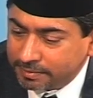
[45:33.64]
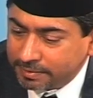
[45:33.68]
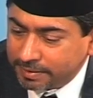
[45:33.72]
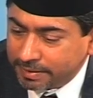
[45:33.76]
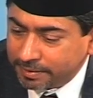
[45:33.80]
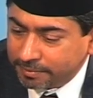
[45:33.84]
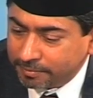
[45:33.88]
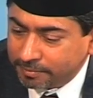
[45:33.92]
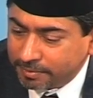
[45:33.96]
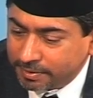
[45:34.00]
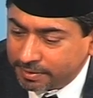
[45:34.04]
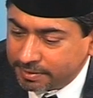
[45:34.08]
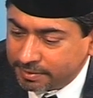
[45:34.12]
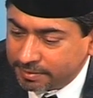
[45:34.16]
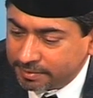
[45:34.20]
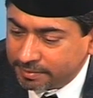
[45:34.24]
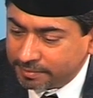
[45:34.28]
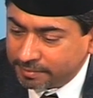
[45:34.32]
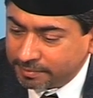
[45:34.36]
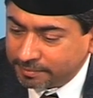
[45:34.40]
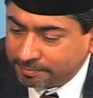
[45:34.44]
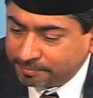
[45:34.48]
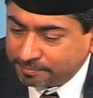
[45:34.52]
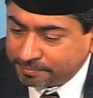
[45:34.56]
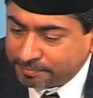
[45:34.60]
language.
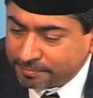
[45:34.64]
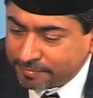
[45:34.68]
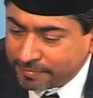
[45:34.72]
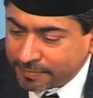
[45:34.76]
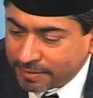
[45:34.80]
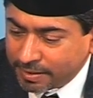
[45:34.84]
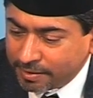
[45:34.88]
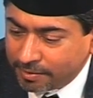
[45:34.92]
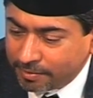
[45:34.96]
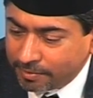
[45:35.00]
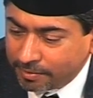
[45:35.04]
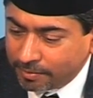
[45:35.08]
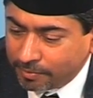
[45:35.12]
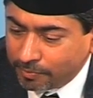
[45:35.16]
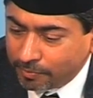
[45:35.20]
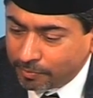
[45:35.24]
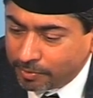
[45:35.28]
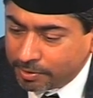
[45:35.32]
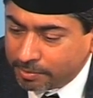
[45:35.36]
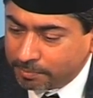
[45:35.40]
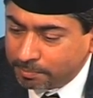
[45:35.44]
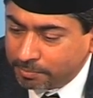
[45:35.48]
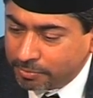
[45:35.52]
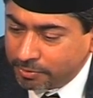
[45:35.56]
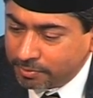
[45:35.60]

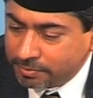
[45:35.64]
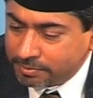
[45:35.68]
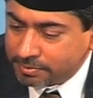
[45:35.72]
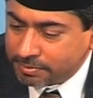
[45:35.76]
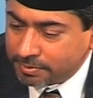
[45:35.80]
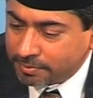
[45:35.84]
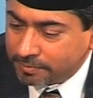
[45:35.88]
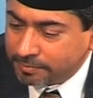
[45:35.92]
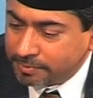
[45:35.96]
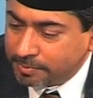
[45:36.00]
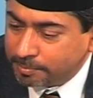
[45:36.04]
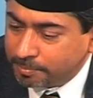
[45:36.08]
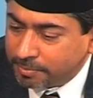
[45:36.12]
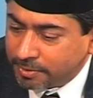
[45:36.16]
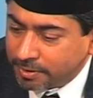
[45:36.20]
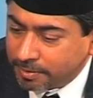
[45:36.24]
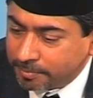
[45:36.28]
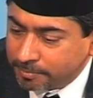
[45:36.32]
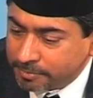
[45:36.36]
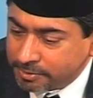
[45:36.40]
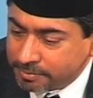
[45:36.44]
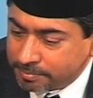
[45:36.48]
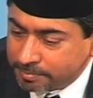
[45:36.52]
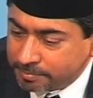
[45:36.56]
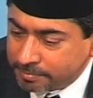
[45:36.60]
What books of the
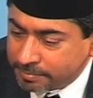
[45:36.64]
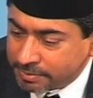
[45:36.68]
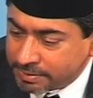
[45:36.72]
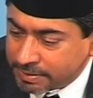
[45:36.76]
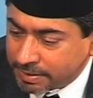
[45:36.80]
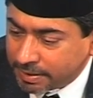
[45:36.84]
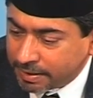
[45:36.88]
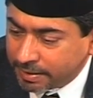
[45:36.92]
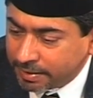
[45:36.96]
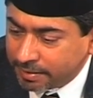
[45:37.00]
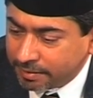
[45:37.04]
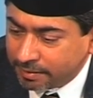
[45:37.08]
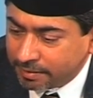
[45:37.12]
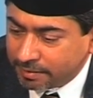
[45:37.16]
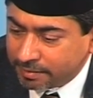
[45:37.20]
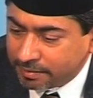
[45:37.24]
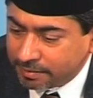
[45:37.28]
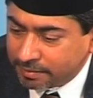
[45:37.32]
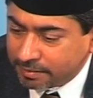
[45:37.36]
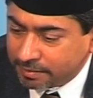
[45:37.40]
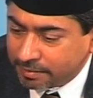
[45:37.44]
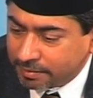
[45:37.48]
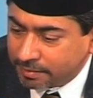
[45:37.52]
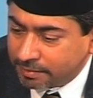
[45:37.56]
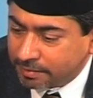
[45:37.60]
Promised
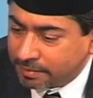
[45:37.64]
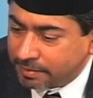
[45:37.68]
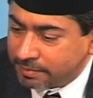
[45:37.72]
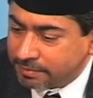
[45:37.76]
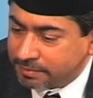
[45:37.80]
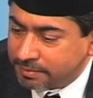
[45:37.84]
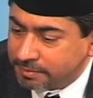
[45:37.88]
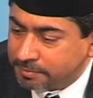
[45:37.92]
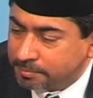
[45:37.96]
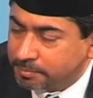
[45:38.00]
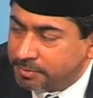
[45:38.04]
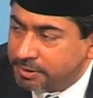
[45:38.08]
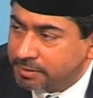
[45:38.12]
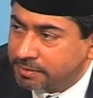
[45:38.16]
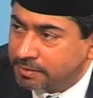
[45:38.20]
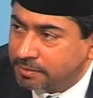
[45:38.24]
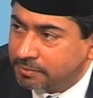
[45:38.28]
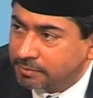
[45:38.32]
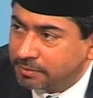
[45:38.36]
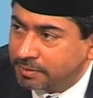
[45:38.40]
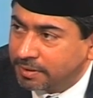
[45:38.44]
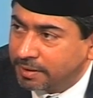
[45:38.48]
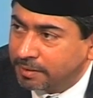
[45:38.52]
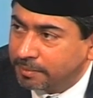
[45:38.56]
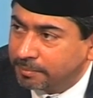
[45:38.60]
Messiah, Hazrat Mirza
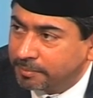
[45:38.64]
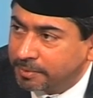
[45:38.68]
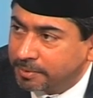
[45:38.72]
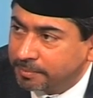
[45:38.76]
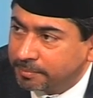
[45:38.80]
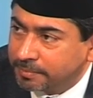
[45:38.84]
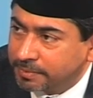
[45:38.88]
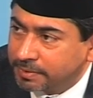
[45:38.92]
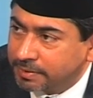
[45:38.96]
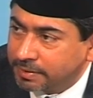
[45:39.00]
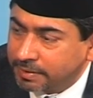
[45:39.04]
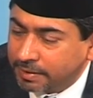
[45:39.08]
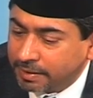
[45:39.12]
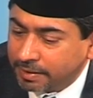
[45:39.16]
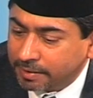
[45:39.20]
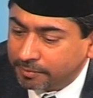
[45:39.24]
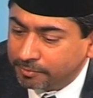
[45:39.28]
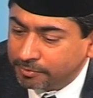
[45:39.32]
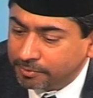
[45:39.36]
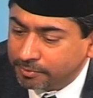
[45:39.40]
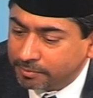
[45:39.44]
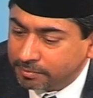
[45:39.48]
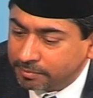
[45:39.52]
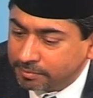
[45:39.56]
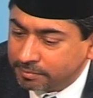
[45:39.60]
Ghulam Ahmad,
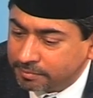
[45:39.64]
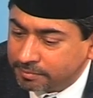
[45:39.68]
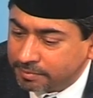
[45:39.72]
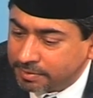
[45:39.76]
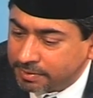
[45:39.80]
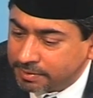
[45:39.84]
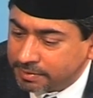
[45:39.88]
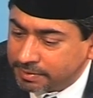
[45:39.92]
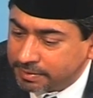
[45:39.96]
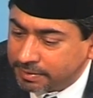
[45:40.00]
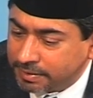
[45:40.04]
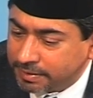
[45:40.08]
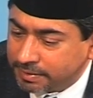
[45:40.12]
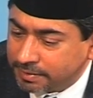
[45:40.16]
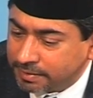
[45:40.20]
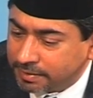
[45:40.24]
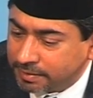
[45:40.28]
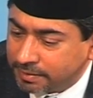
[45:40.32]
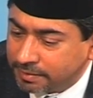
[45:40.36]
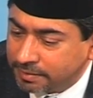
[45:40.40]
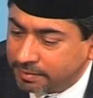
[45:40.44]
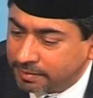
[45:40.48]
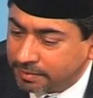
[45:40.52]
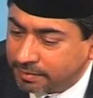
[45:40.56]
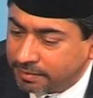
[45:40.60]
have you translated?